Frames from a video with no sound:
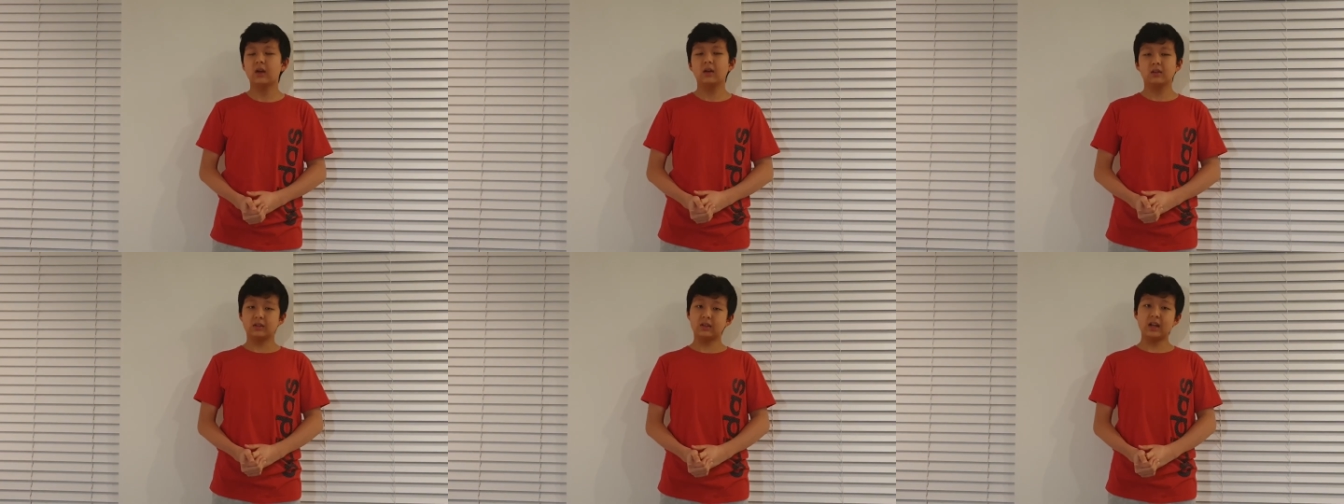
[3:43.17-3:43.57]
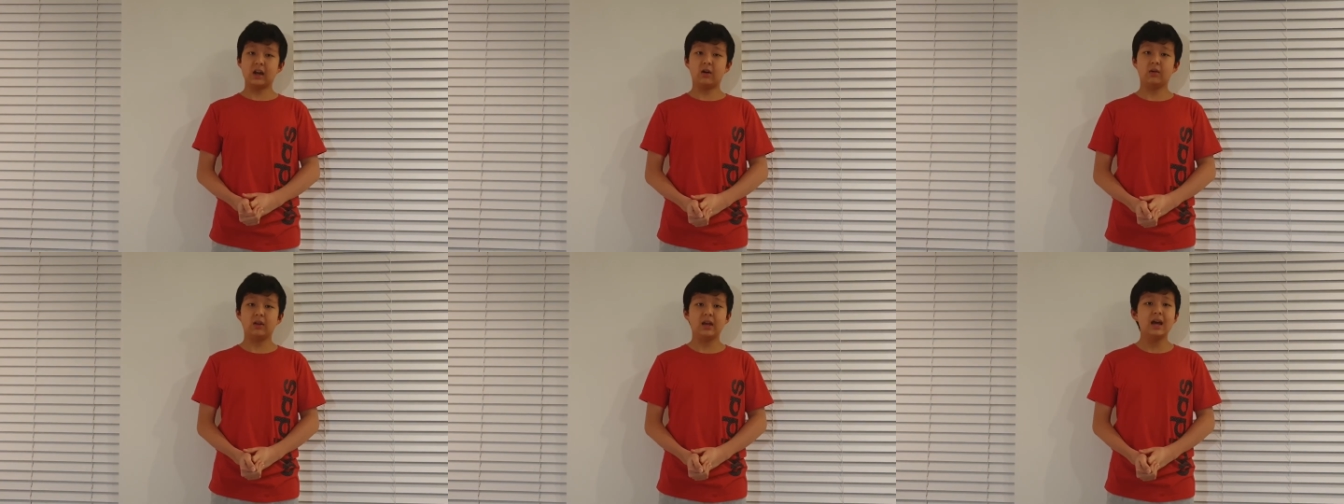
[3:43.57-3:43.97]
So
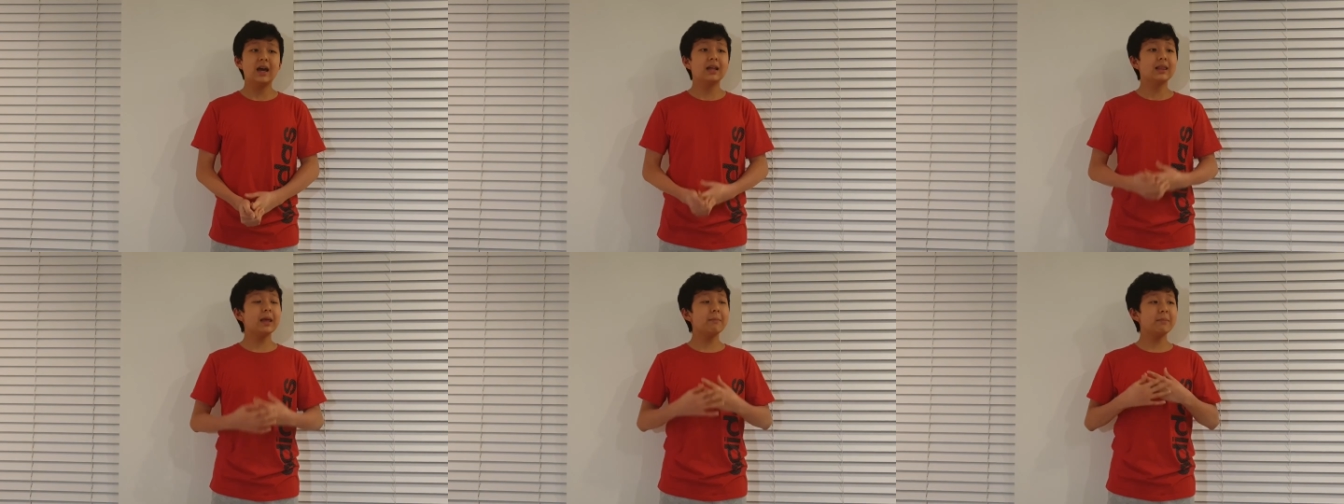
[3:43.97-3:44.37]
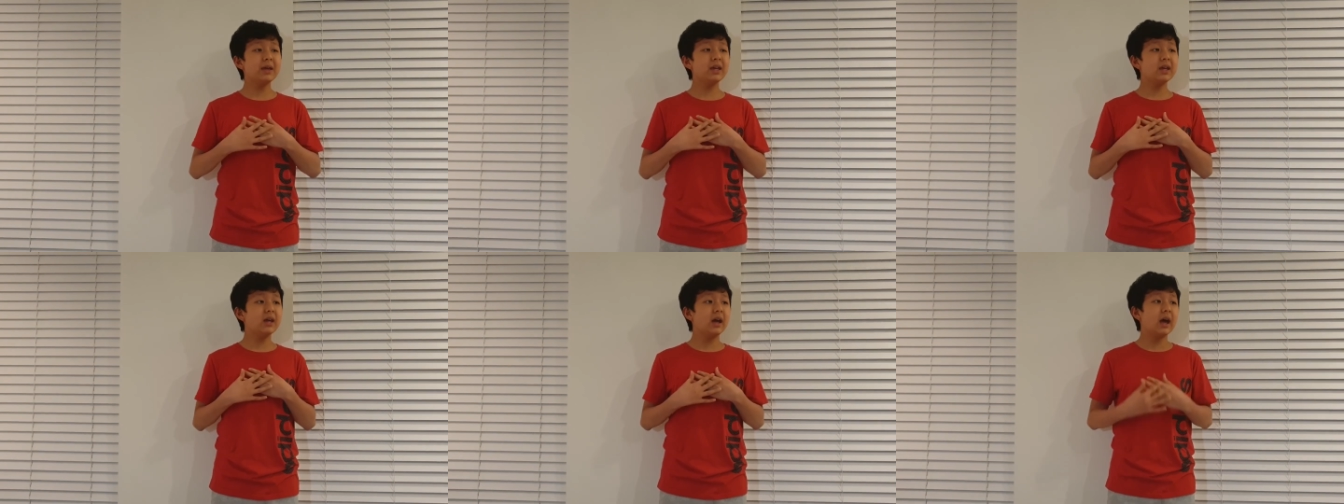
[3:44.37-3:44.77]
now, let
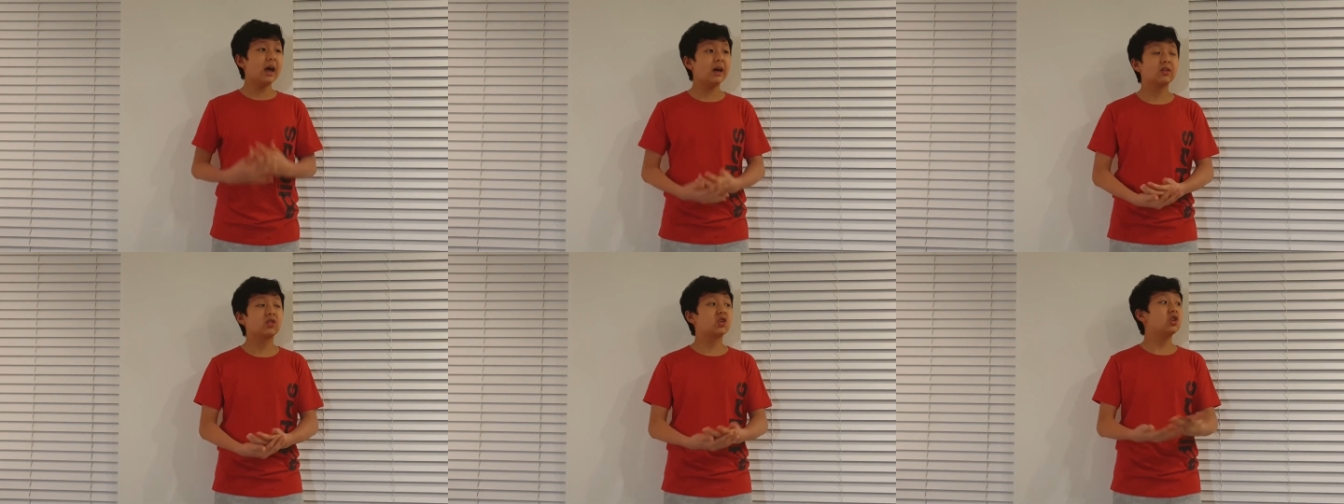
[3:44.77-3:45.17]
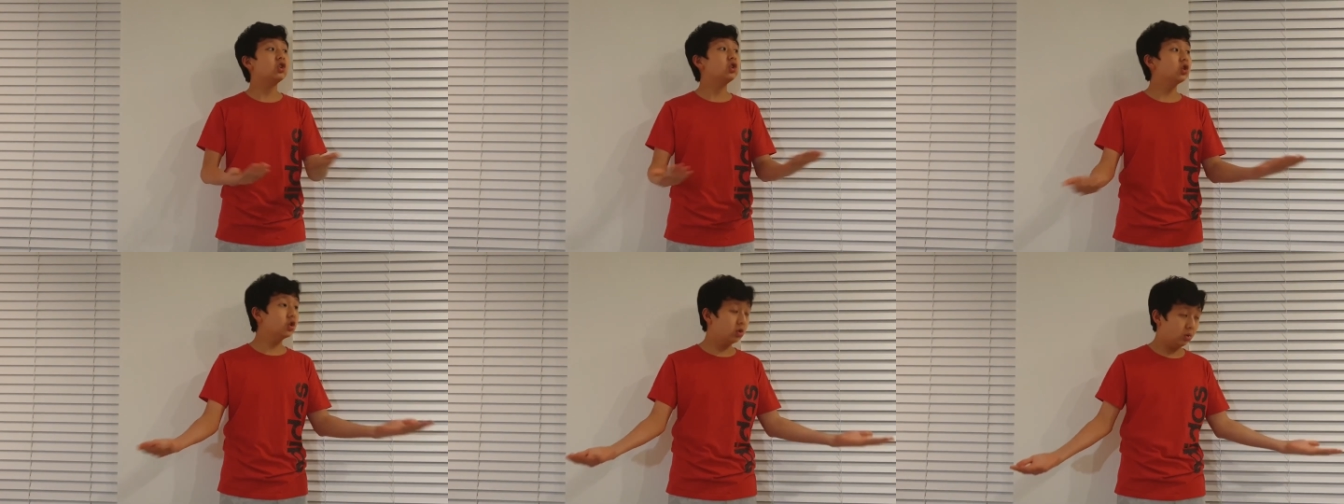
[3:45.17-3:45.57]
me ask
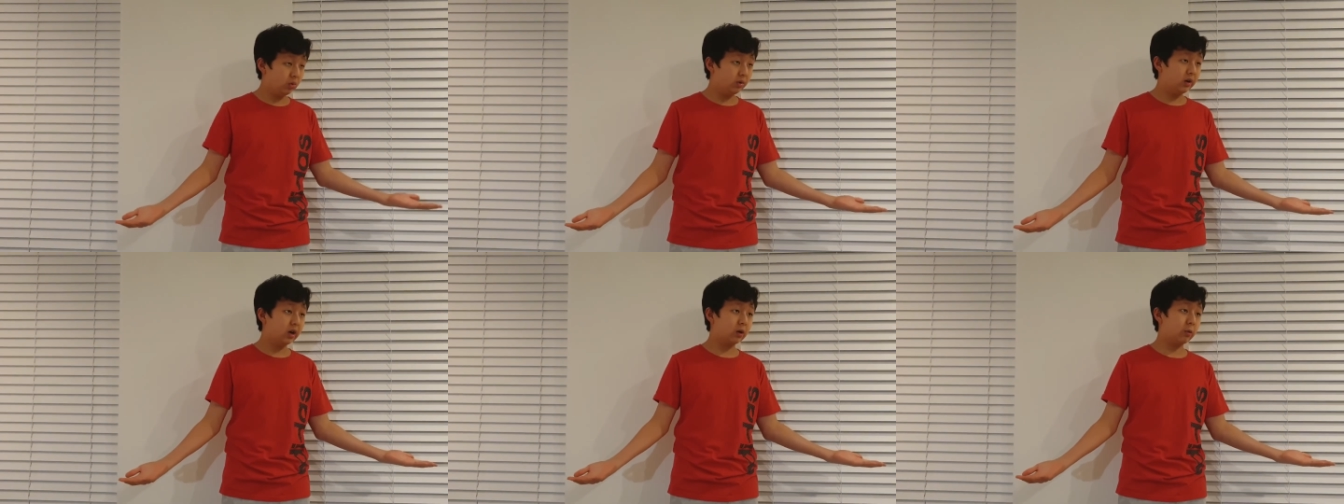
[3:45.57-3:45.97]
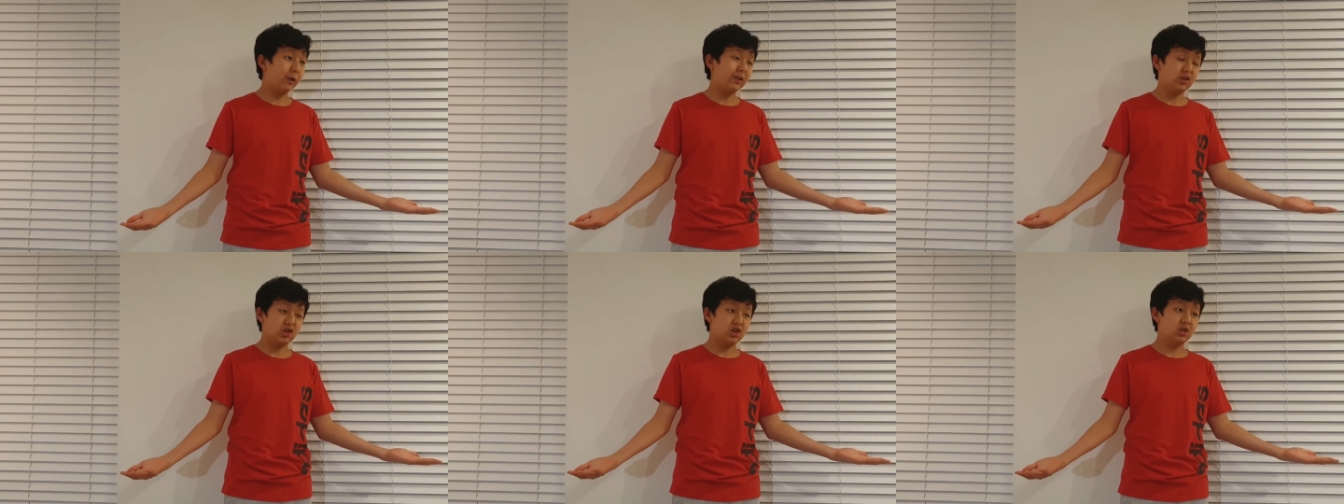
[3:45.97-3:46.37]
you a
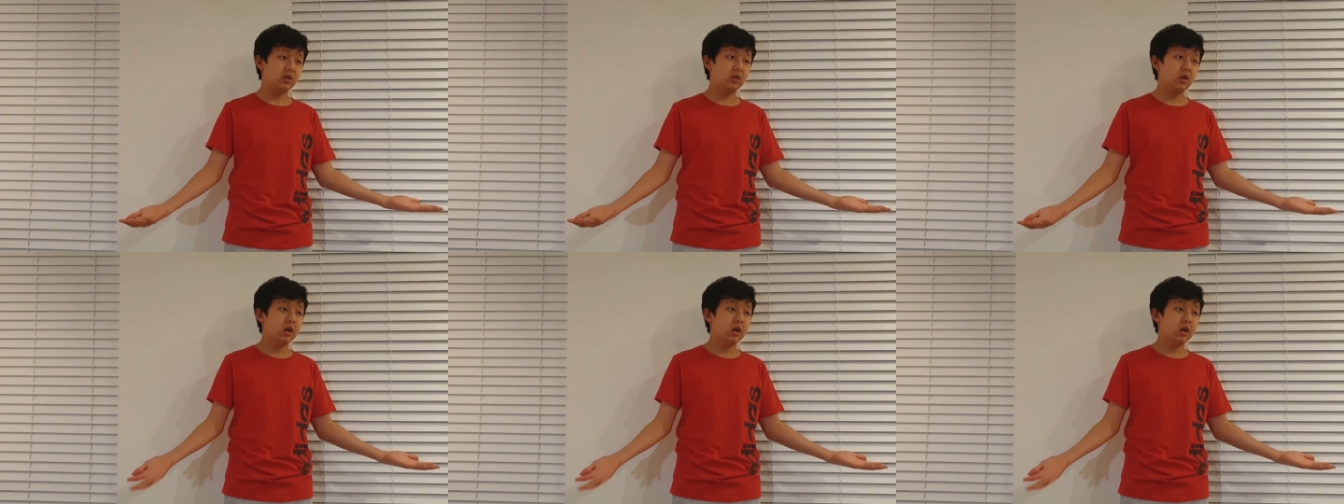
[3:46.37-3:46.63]
question.